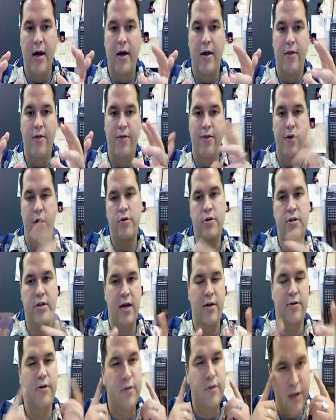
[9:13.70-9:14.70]
those
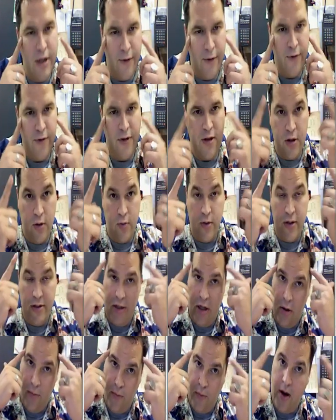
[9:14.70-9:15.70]
cells are different than the ones
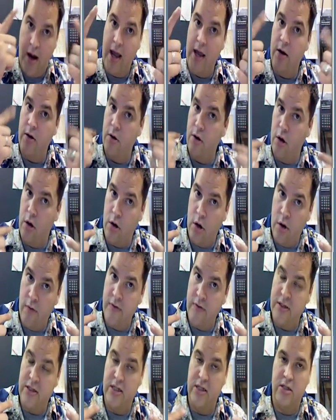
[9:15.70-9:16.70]
in our brain or in our
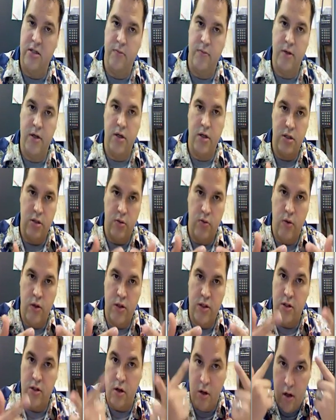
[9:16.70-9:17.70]
nervous system, because the
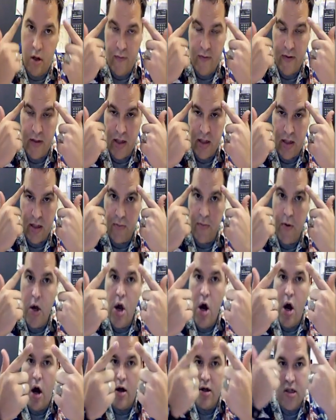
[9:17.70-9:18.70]
ones in our nervous system
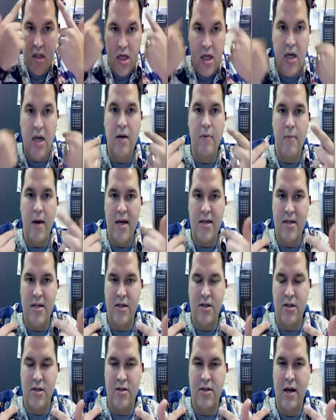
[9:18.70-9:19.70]
are sending
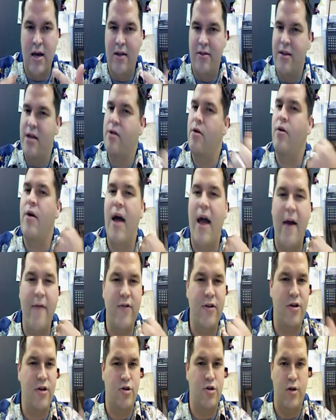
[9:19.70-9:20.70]
messages. They don't have
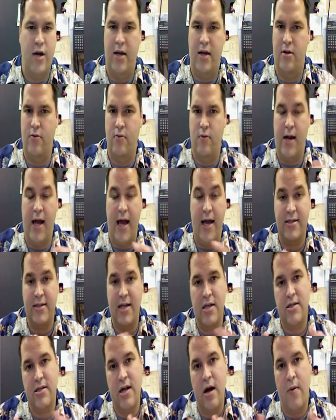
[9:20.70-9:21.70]
to contract and relax.
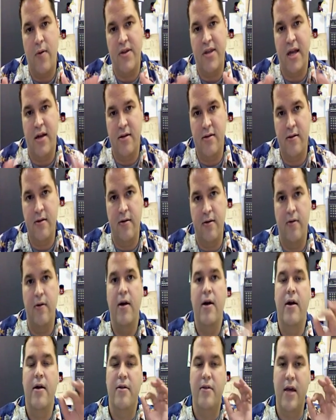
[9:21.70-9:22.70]
That's not what they do.
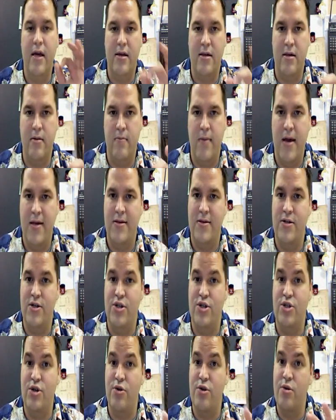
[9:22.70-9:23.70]
They send messages.
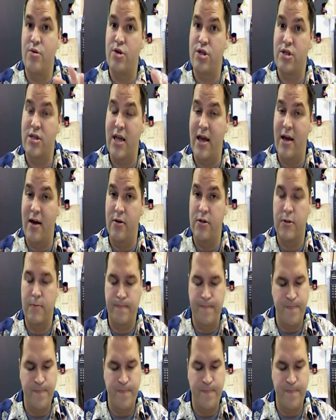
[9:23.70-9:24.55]
So those cells